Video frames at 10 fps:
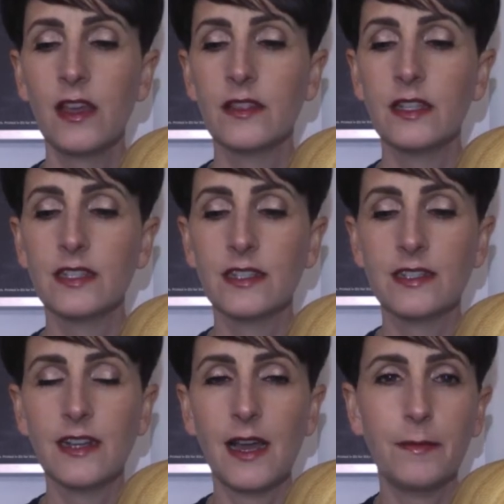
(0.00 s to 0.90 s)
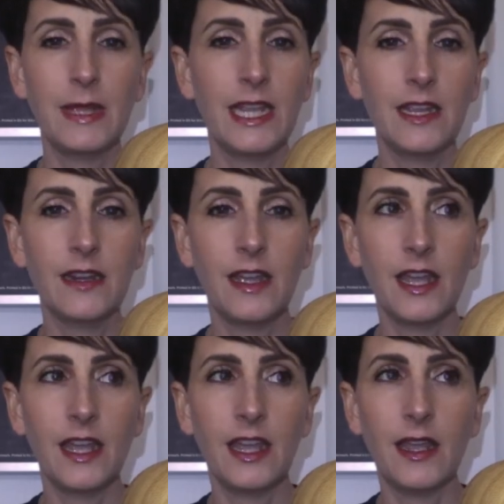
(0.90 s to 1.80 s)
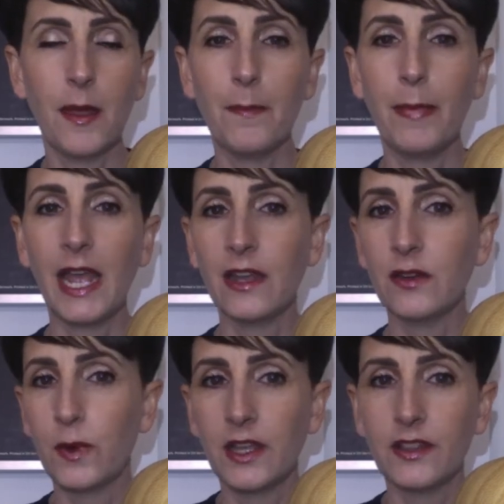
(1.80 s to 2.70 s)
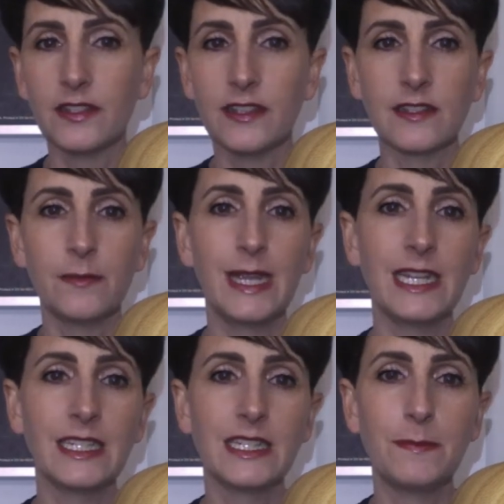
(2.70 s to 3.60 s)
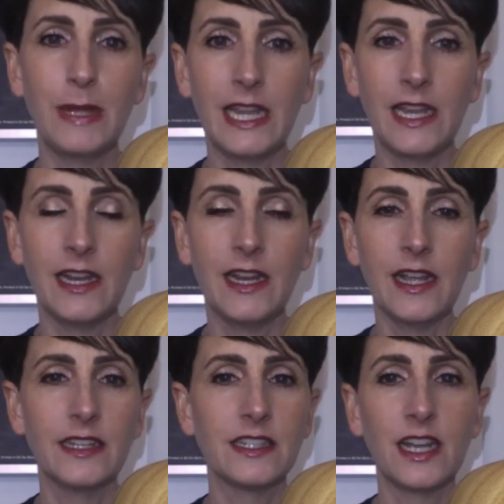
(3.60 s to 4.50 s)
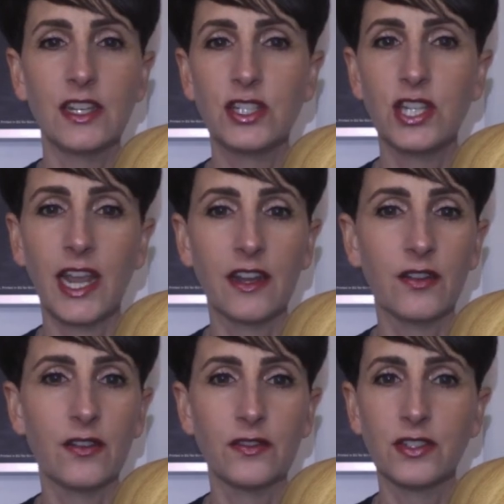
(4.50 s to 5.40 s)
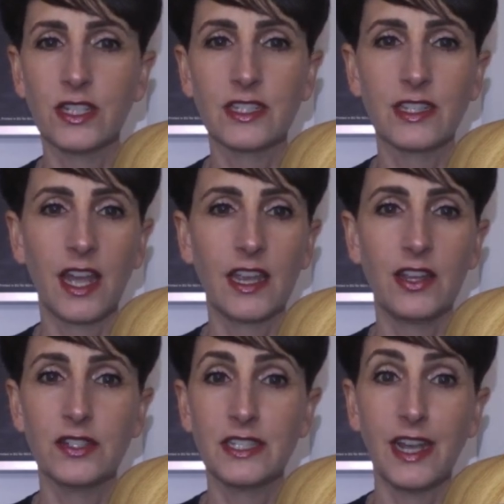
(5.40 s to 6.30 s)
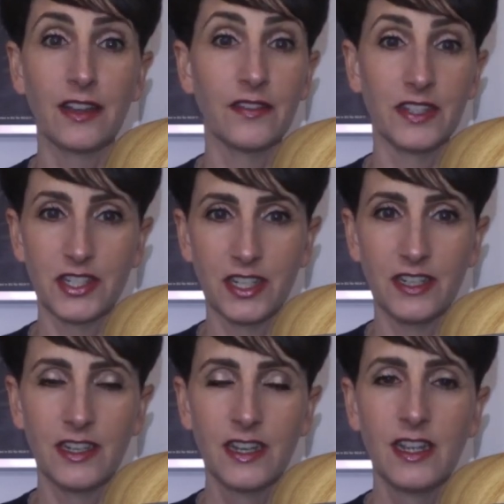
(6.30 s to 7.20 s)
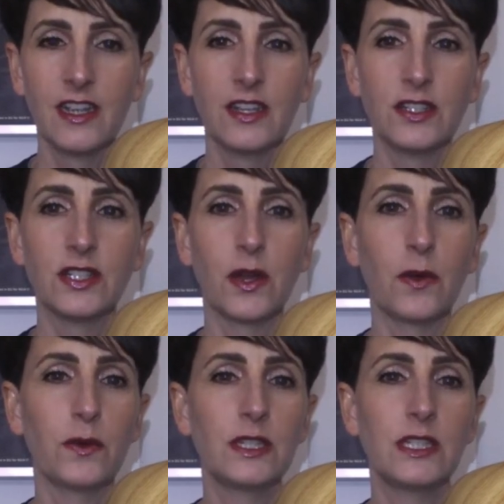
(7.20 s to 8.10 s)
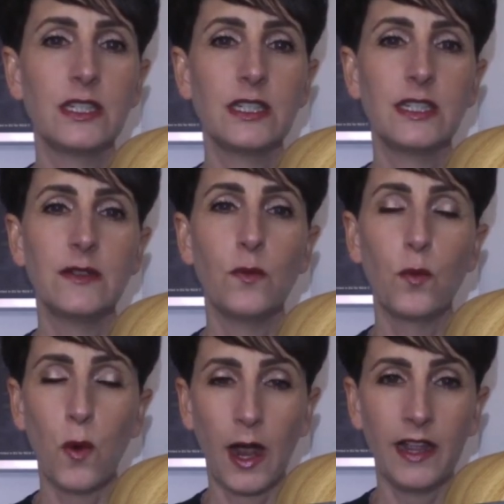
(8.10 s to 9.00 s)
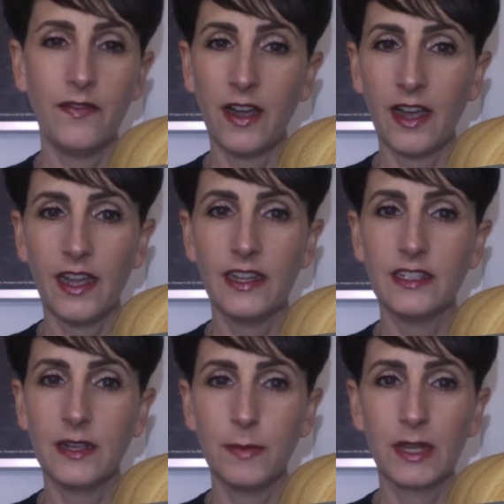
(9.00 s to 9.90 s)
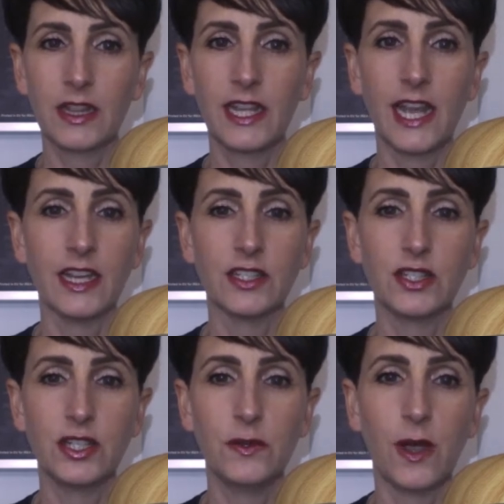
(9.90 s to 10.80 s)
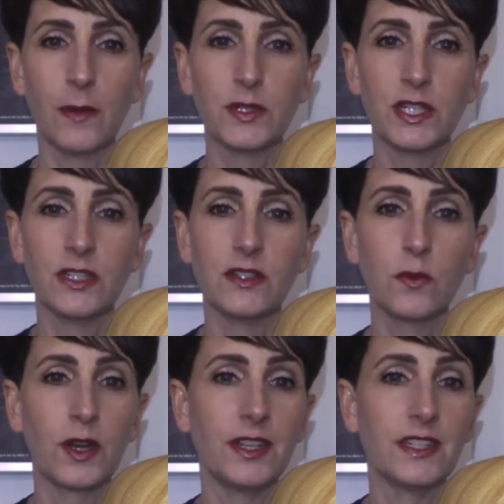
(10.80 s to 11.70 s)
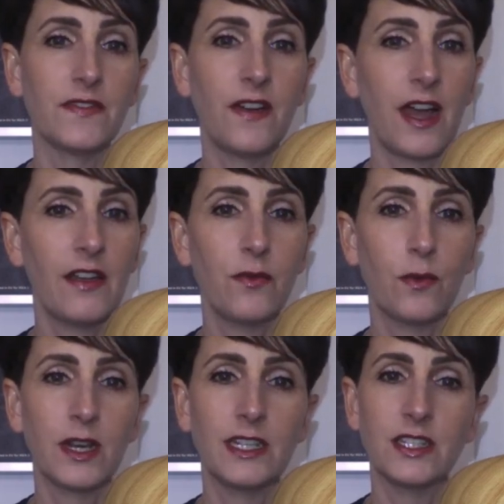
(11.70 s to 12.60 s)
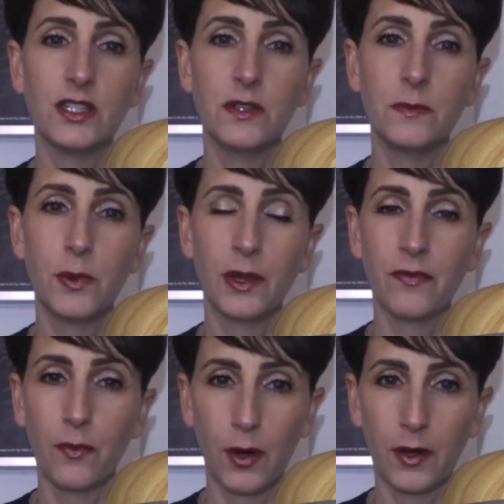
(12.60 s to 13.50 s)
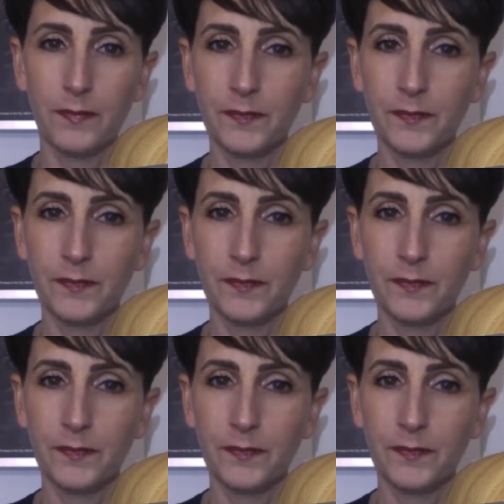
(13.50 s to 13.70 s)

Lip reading: This does not mean a bandwidth, it doesn't mean speed, it's a channel just like your television. So Wi-Fi typically has two options. One is 5, one is 2.4.